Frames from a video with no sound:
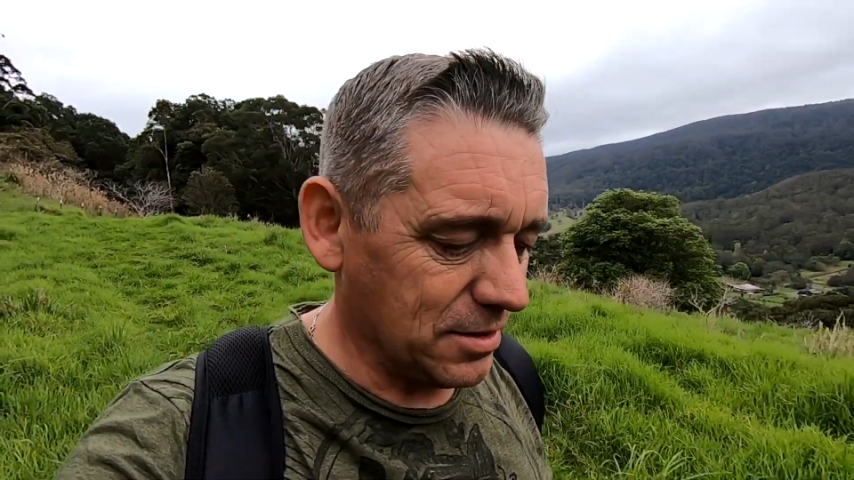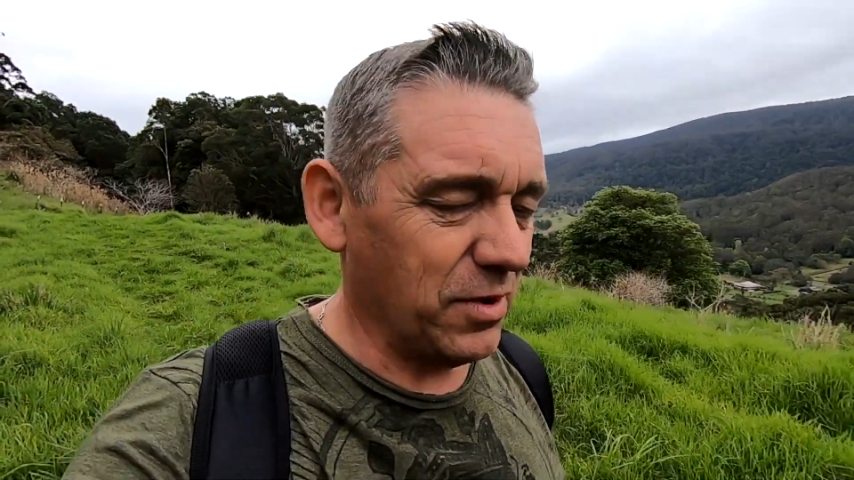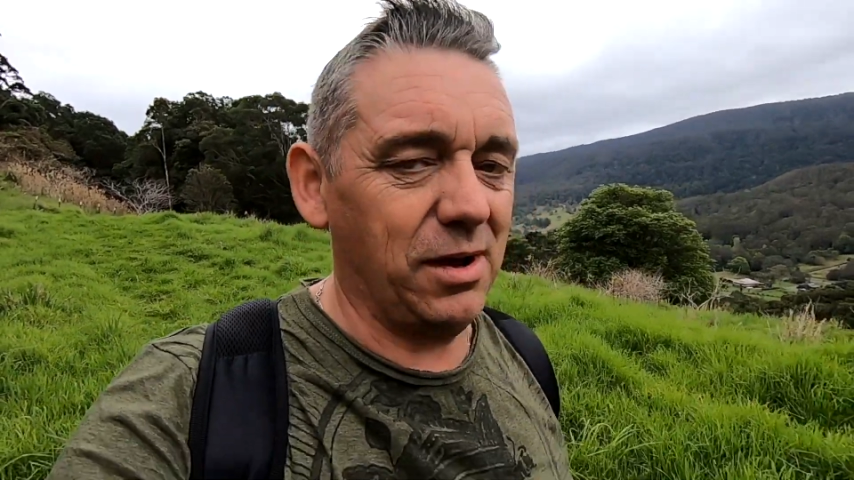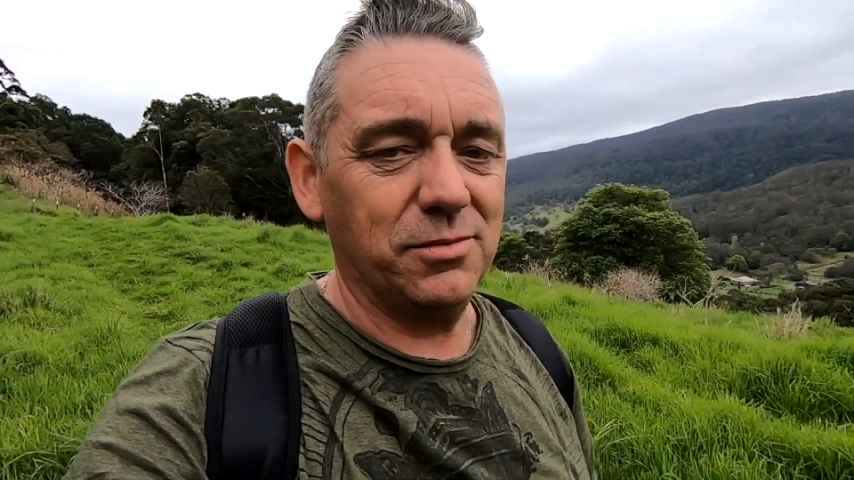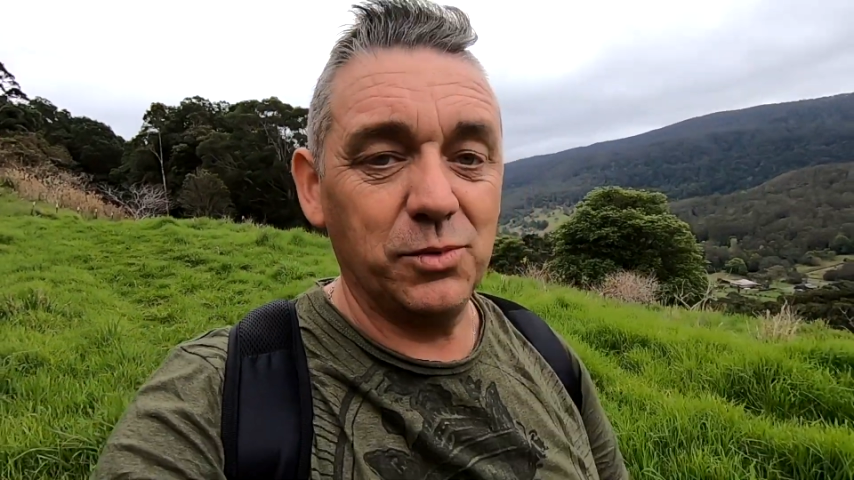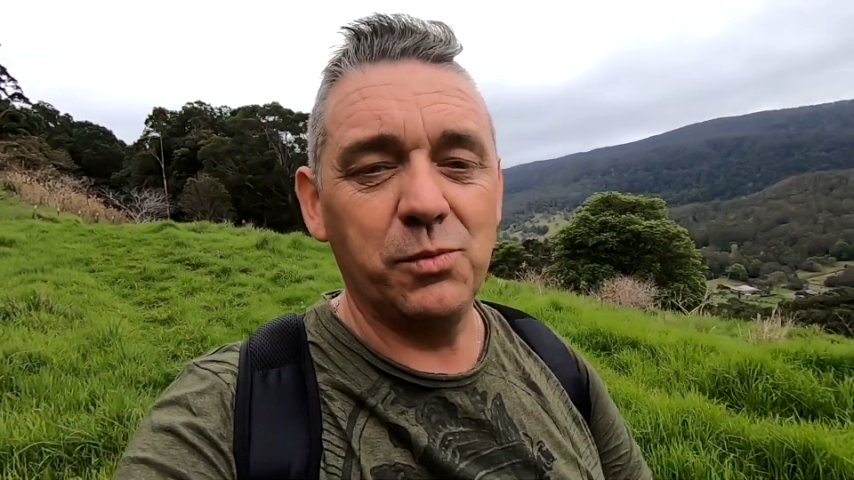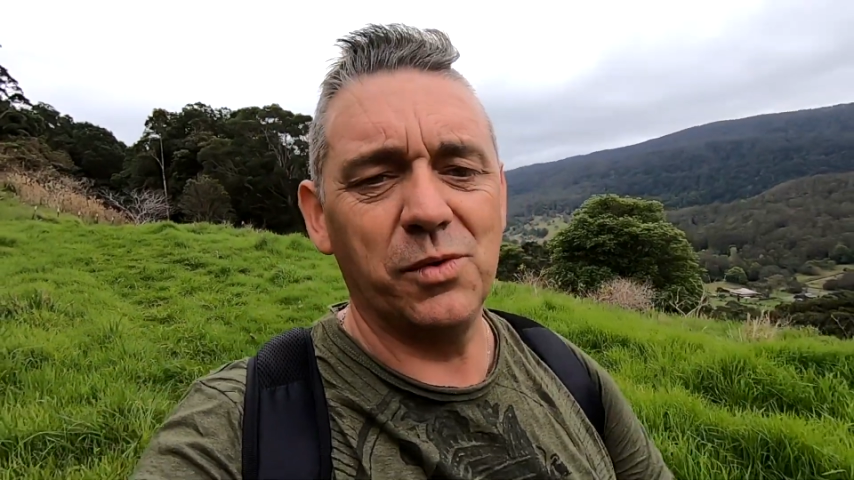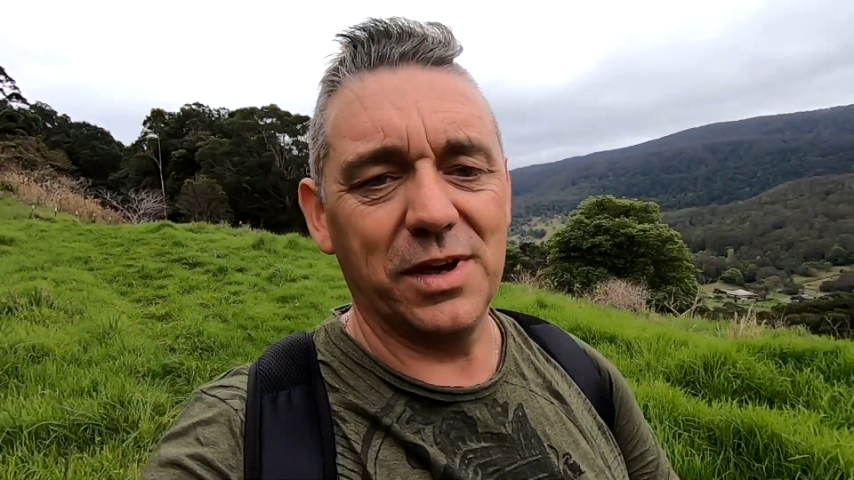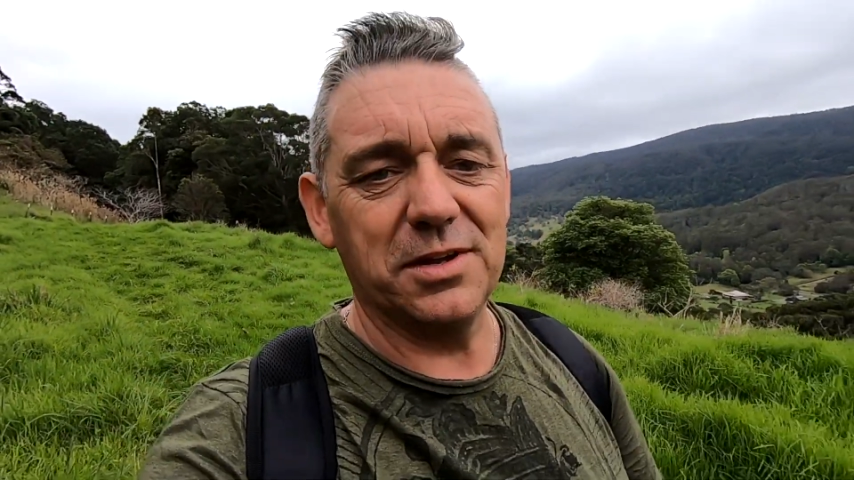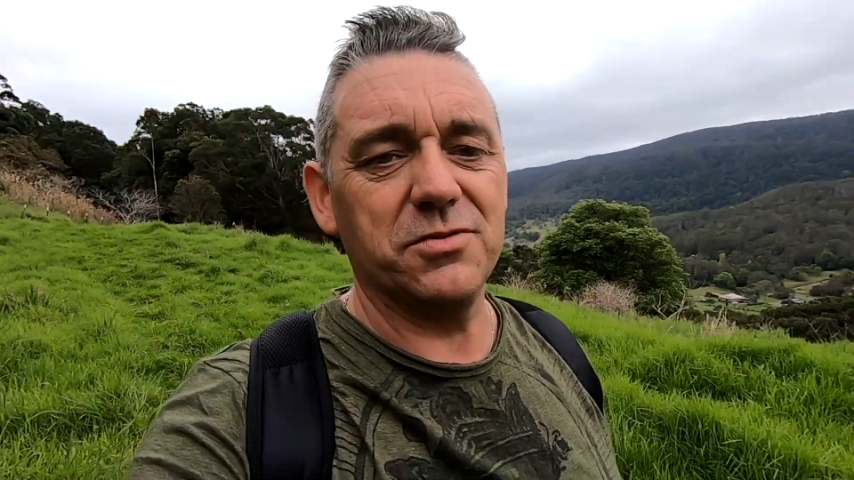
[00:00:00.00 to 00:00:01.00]
well, we
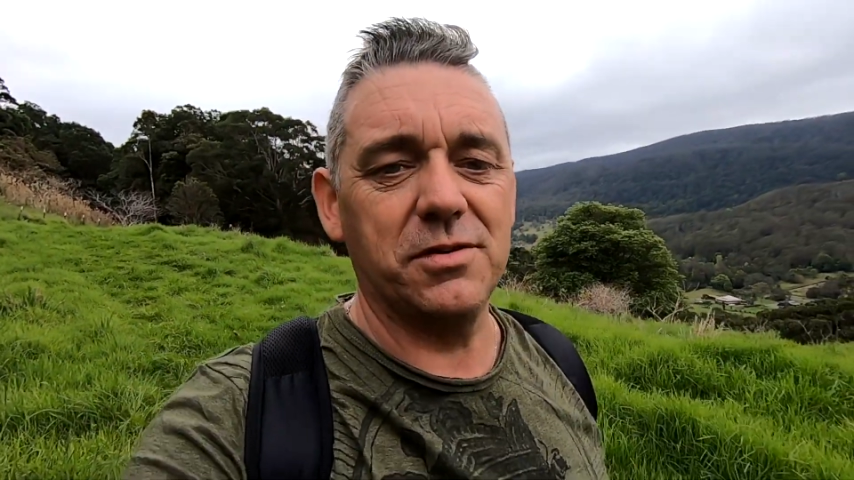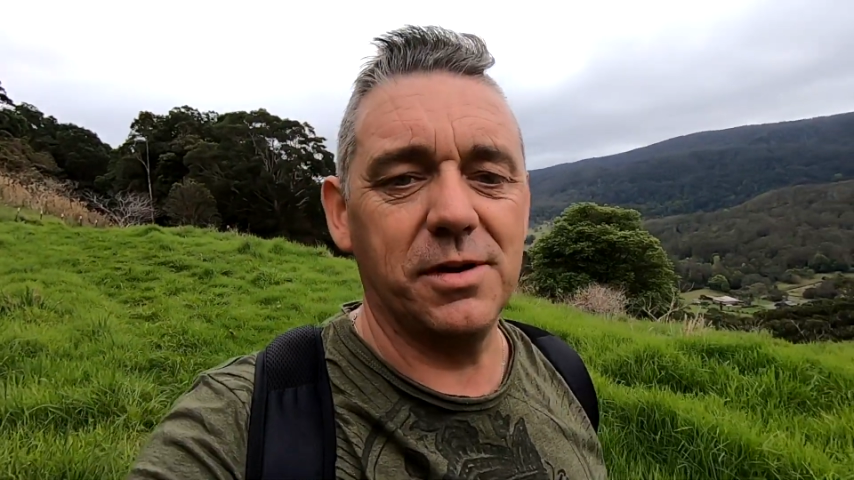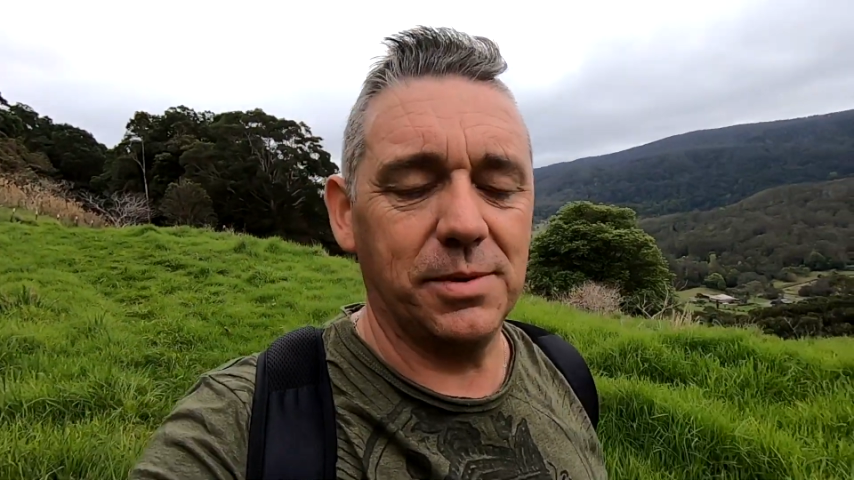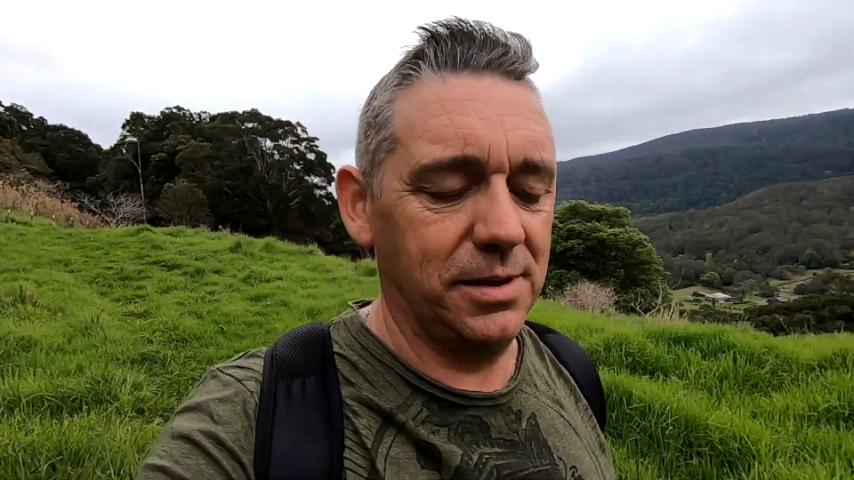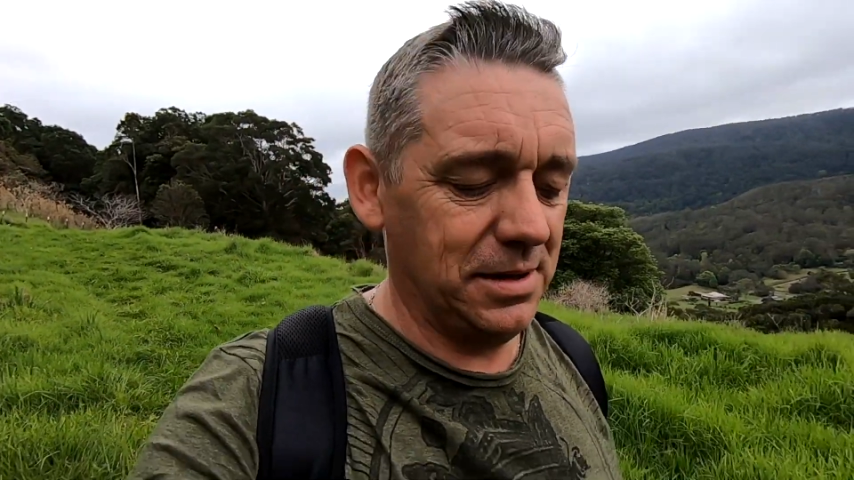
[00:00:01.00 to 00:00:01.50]
will get the drone up